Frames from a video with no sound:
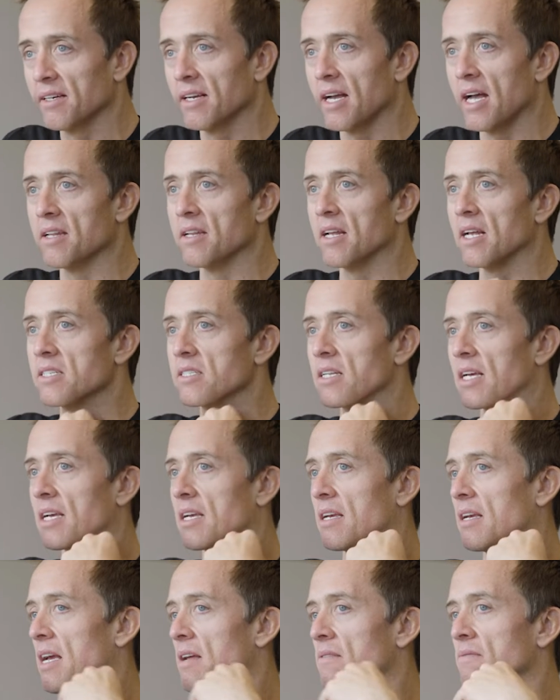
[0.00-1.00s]
and it's
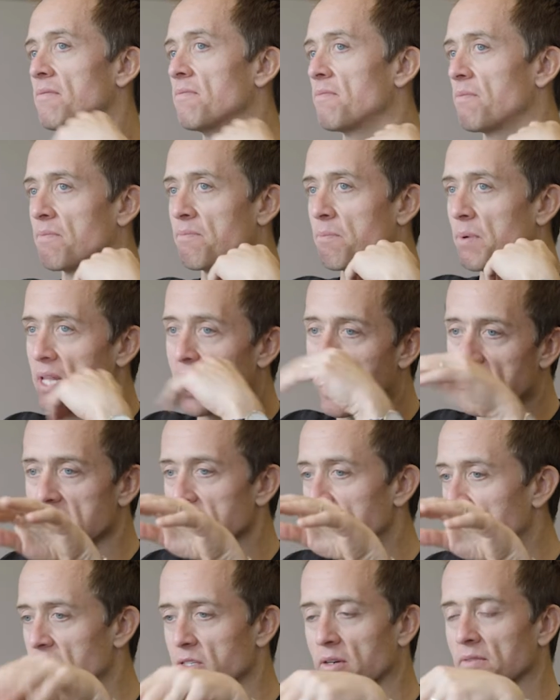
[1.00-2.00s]
like, and with
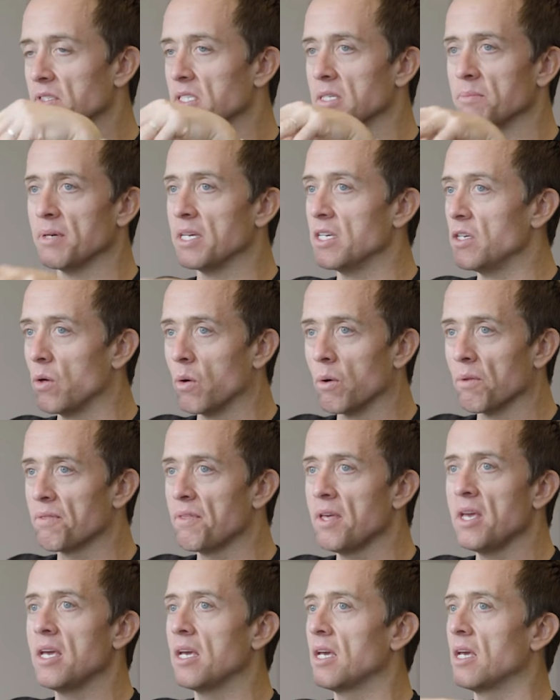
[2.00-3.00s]
RTS obviously being your
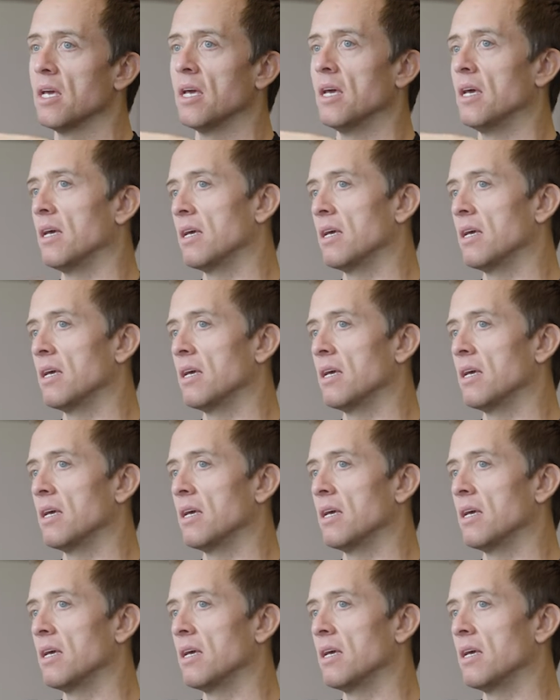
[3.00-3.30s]
thing,